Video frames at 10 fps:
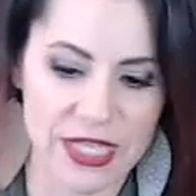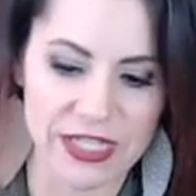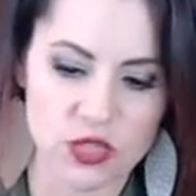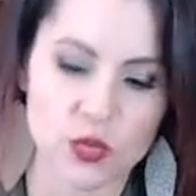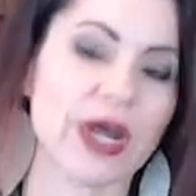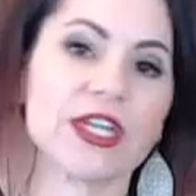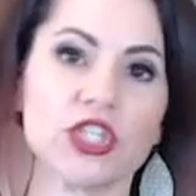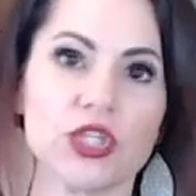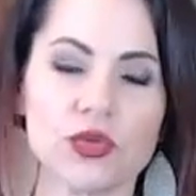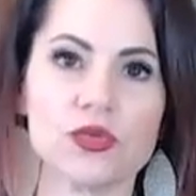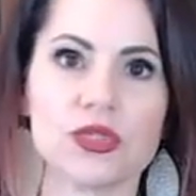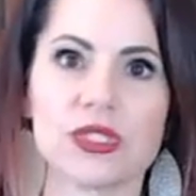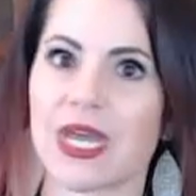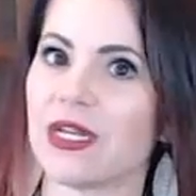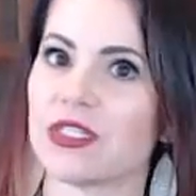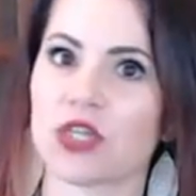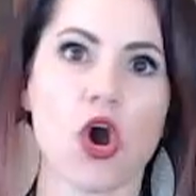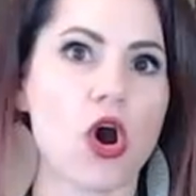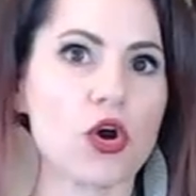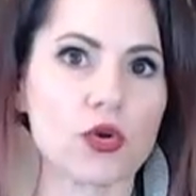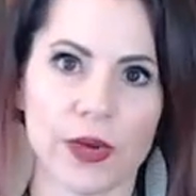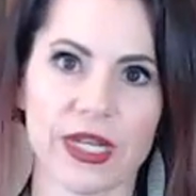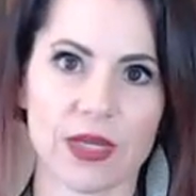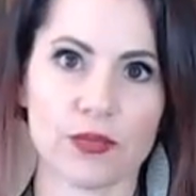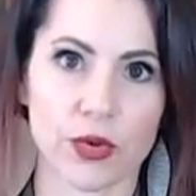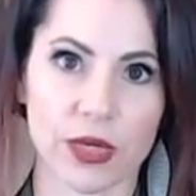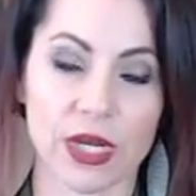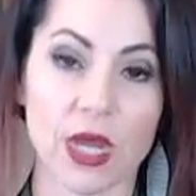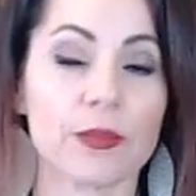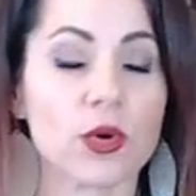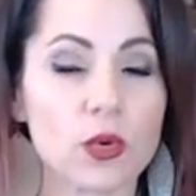That's what I used, and it's already broken up.